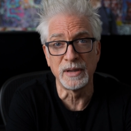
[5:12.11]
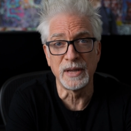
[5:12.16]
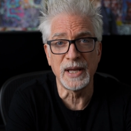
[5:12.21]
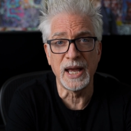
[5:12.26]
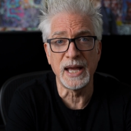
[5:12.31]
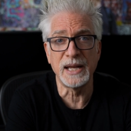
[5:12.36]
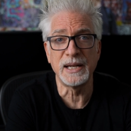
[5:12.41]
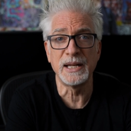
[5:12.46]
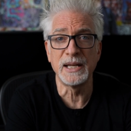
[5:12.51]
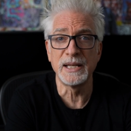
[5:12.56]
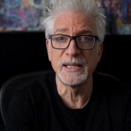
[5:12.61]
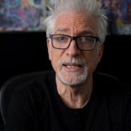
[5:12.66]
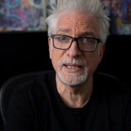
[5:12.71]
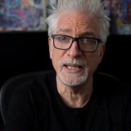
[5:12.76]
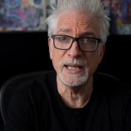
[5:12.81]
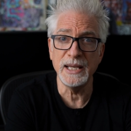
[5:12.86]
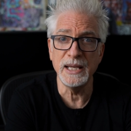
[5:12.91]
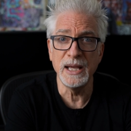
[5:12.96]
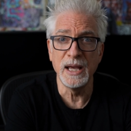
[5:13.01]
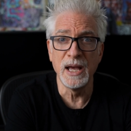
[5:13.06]
And
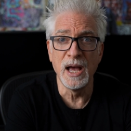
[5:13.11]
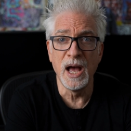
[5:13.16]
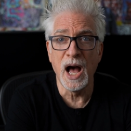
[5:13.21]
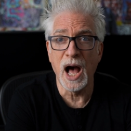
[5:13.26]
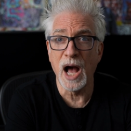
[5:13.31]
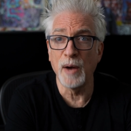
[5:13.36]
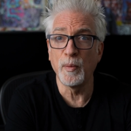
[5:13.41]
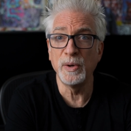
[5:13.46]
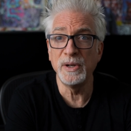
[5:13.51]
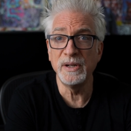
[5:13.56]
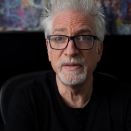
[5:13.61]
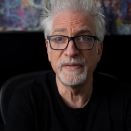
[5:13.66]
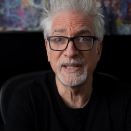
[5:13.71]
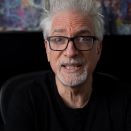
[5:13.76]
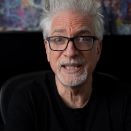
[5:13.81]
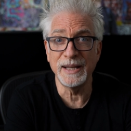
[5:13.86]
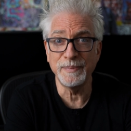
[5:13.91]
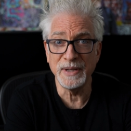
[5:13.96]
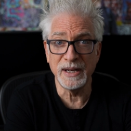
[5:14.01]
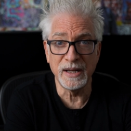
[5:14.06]
C, I wouldn't have
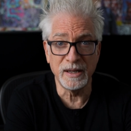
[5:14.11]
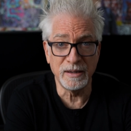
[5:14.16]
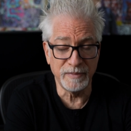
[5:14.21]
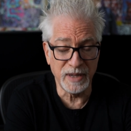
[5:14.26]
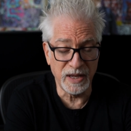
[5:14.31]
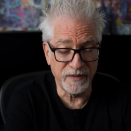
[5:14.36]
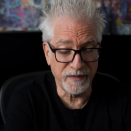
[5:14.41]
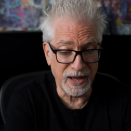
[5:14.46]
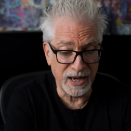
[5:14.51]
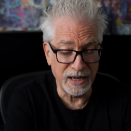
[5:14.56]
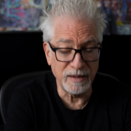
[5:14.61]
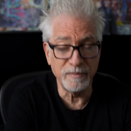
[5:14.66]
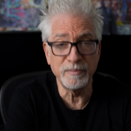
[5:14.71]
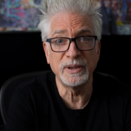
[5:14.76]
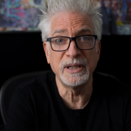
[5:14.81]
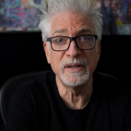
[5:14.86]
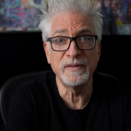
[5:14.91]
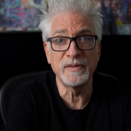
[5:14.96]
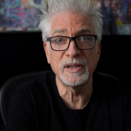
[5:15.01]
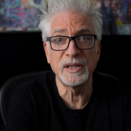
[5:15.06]
accepted it if I didn't
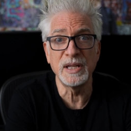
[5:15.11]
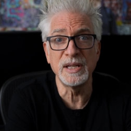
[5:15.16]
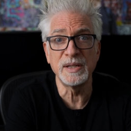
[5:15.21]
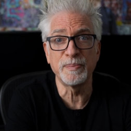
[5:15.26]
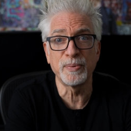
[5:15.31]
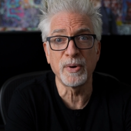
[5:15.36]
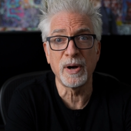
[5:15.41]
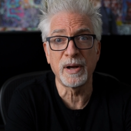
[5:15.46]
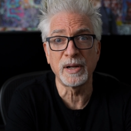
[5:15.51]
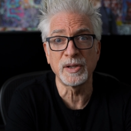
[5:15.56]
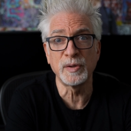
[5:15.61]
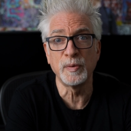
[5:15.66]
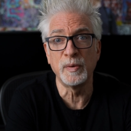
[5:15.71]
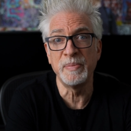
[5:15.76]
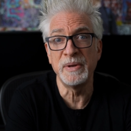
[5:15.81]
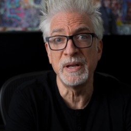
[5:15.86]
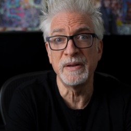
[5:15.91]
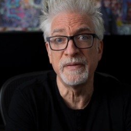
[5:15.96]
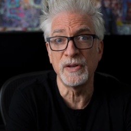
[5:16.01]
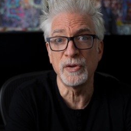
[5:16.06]
believe that these products would
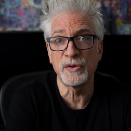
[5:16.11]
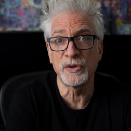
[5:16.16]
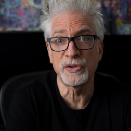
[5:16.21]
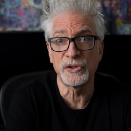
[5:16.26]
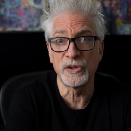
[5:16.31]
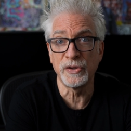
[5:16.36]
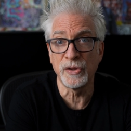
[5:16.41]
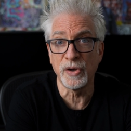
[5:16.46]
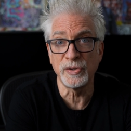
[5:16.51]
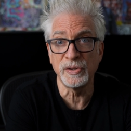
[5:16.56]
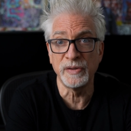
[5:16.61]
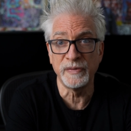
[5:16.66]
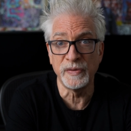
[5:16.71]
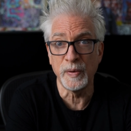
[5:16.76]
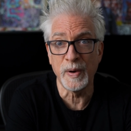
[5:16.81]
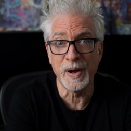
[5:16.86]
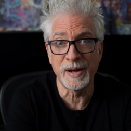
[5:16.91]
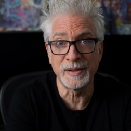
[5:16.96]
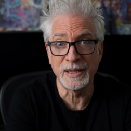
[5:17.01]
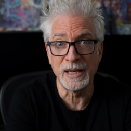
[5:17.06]
be of interest to those of
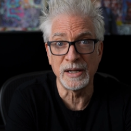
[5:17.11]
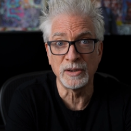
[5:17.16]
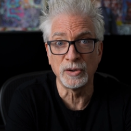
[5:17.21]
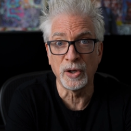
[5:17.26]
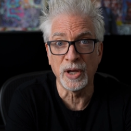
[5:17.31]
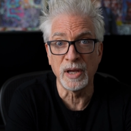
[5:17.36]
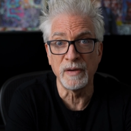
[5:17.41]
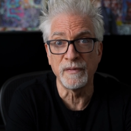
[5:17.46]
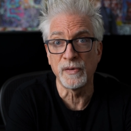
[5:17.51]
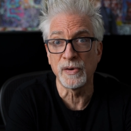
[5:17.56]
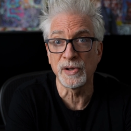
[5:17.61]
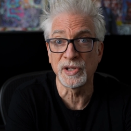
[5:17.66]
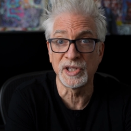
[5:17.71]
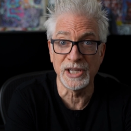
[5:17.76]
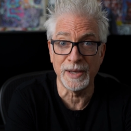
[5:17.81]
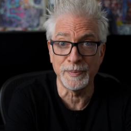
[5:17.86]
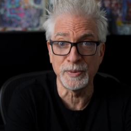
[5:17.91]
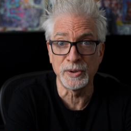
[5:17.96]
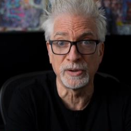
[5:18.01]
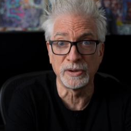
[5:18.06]
you out there looking for
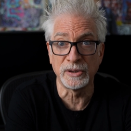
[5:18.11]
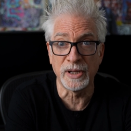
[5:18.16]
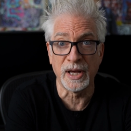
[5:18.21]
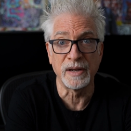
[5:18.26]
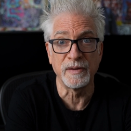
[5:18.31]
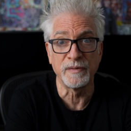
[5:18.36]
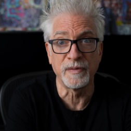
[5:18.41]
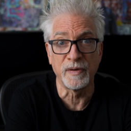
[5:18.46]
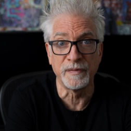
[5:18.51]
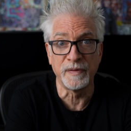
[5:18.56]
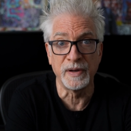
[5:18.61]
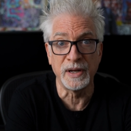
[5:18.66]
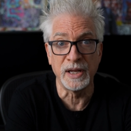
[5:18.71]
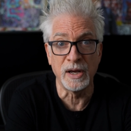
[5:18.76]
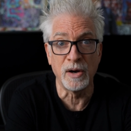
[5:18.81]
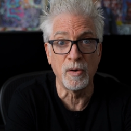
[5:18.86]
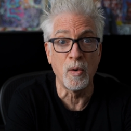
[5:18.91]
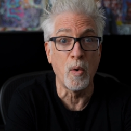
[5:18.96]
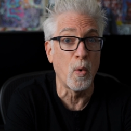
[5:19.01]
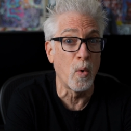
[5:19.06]
exceptional lighting for
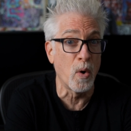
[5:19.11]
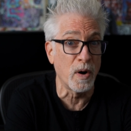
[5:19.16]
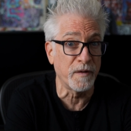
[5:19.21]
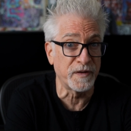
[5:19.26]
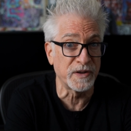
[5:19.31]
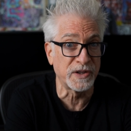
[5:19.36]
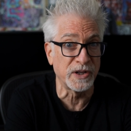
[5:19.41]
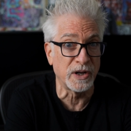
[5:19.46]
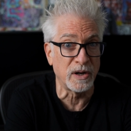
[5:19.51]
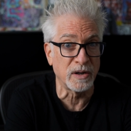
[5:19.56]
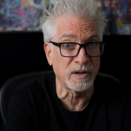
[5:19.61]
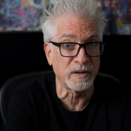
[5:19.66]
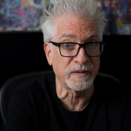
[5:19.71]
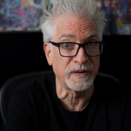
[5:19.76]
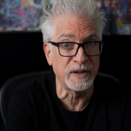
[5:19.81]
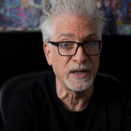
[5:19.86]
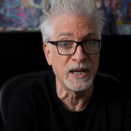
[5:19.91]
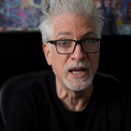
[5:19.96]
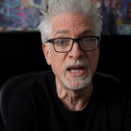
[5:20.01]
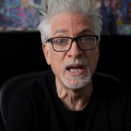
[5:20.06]
video or
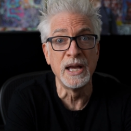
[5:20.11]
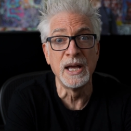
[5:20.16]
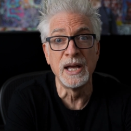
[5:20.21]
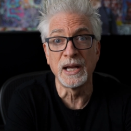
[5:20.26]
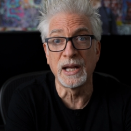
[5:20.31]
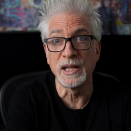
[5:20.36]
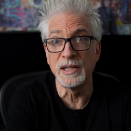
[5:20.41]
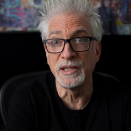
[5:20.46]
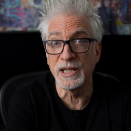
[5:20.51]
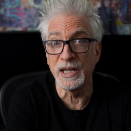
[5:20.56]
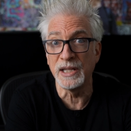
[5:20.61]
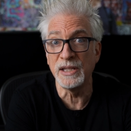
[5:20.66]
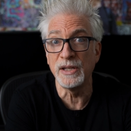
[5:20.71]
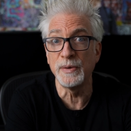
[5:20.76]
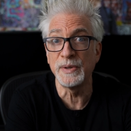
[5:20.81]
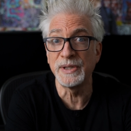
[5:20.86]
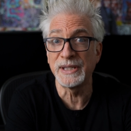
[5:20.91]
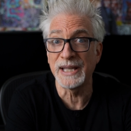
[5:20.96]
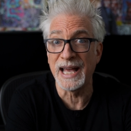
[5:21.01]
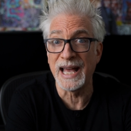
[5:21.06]
photography,
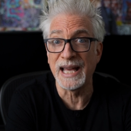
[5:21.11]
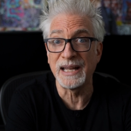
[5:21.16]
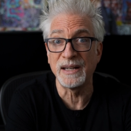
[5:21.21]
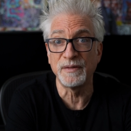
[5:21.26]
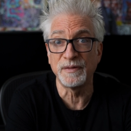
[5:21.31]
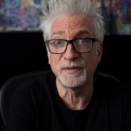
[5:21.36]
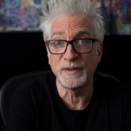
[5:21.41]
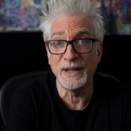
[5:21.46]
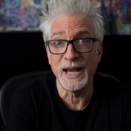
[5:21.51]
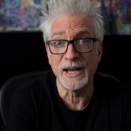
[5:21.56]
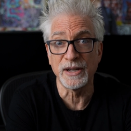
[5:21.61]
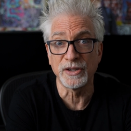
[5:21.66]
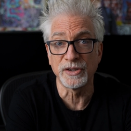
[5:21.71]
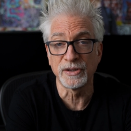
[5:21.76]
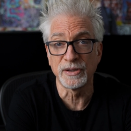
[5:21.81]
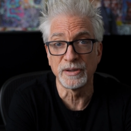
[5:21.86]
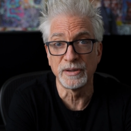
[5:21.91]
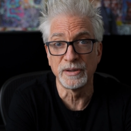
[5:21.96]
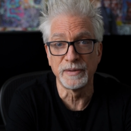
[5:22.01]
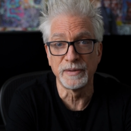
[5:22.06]
continuous and flash.